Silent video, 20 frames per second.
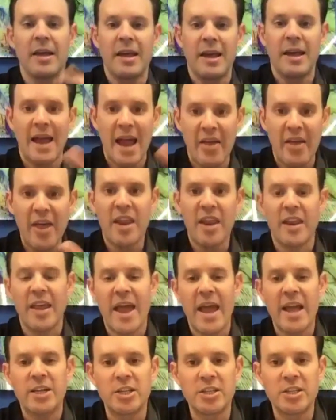And then
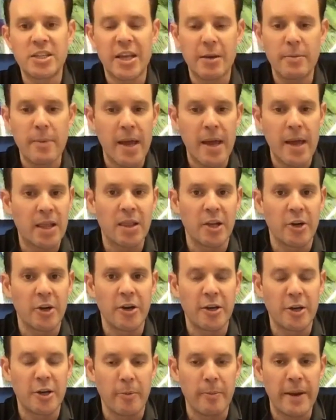agents can make their
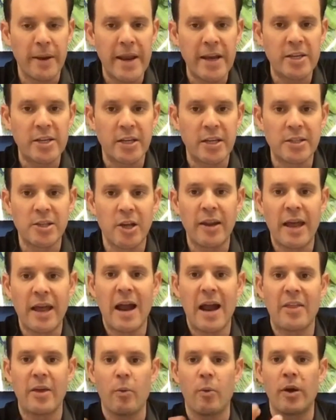determinations on how
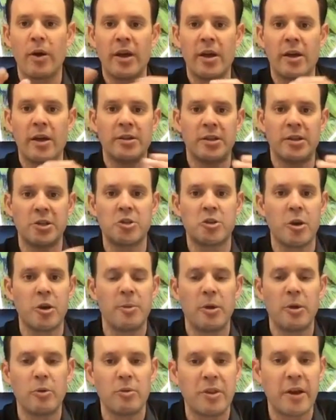they want to
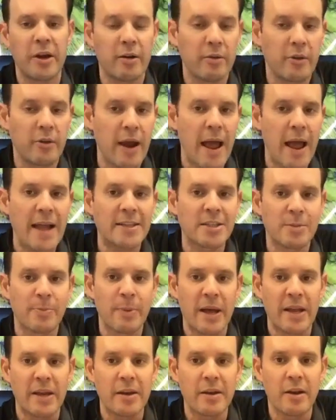distribute their ad spend
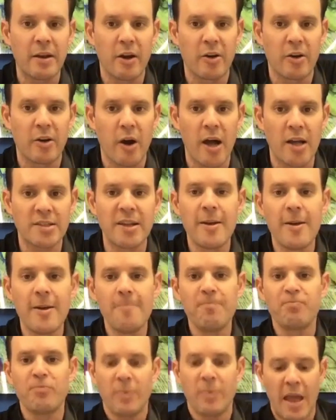across.
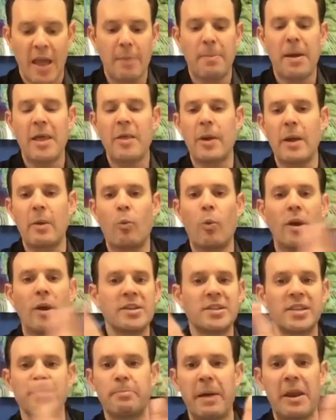And by the way, one
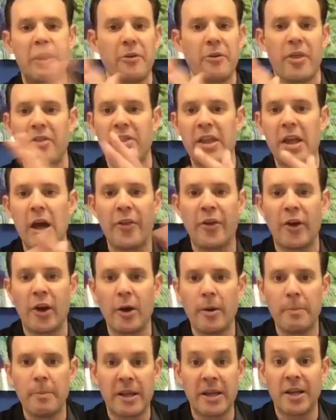isn't better than the other
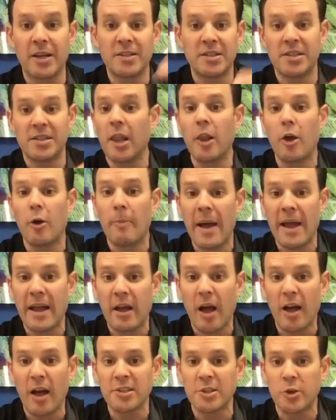because Zillow might
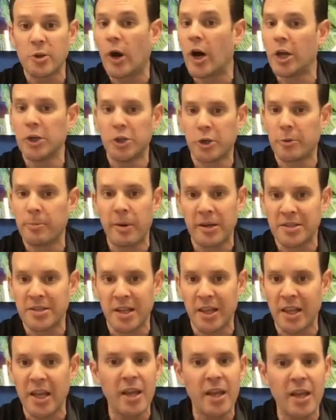cost you $100 a
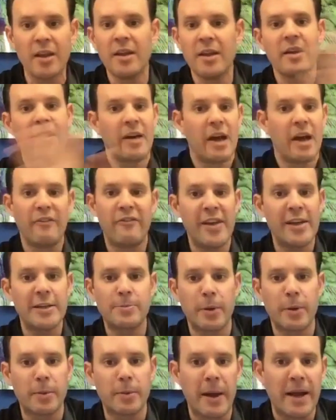lead and
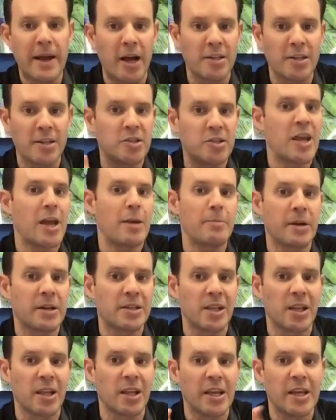Facebook might cost you $10 a
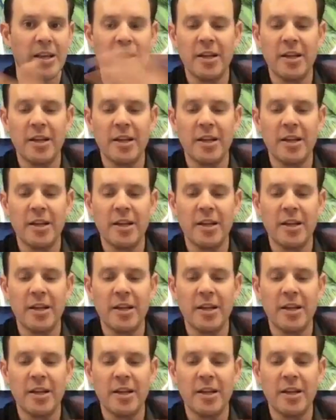lead.